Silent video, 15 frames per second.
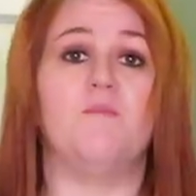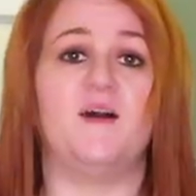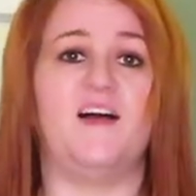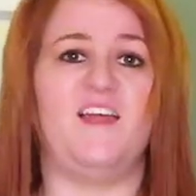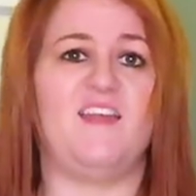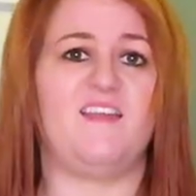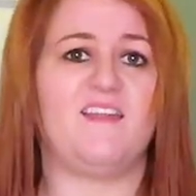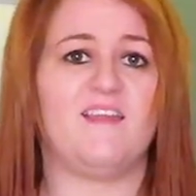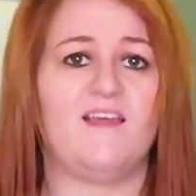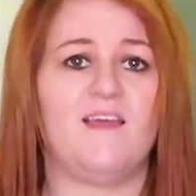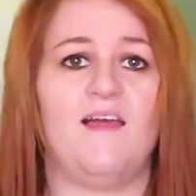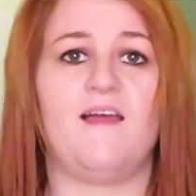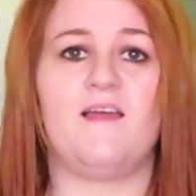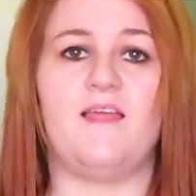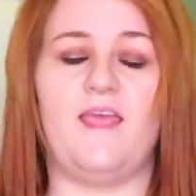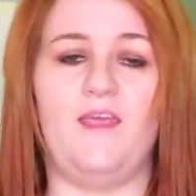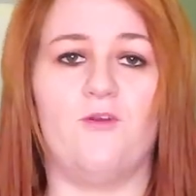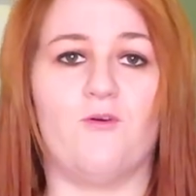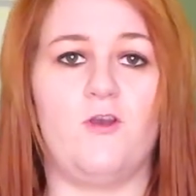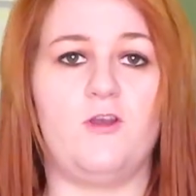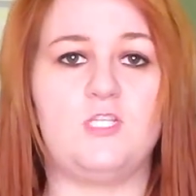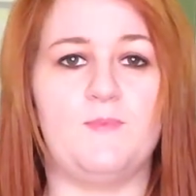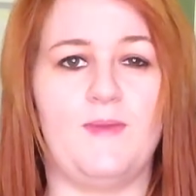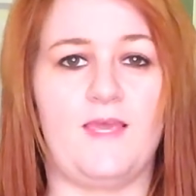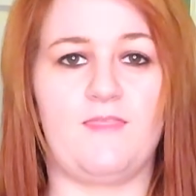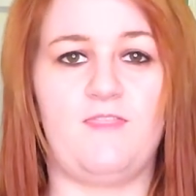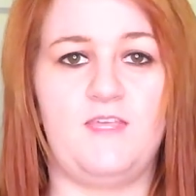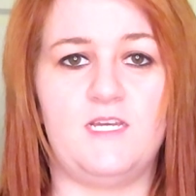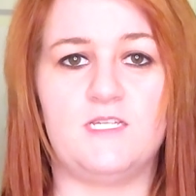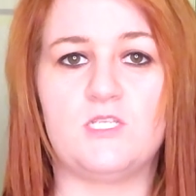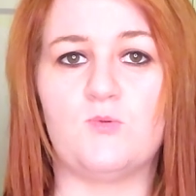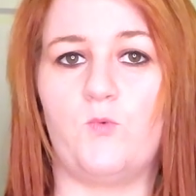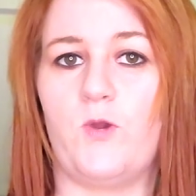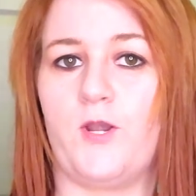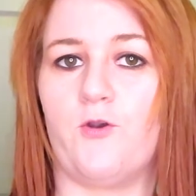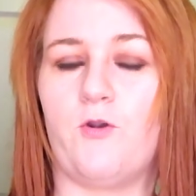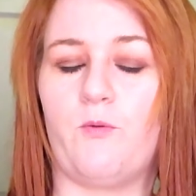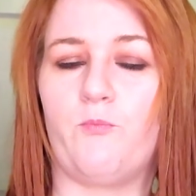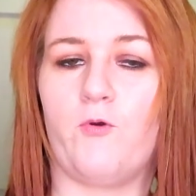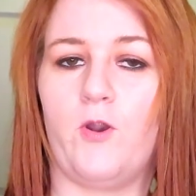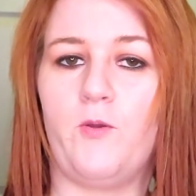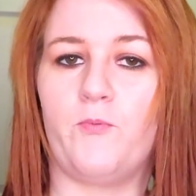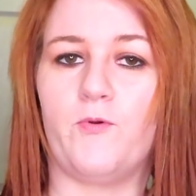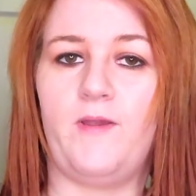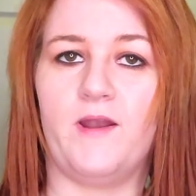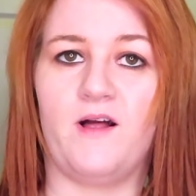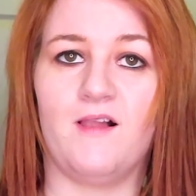But in order to make this winter appropriate,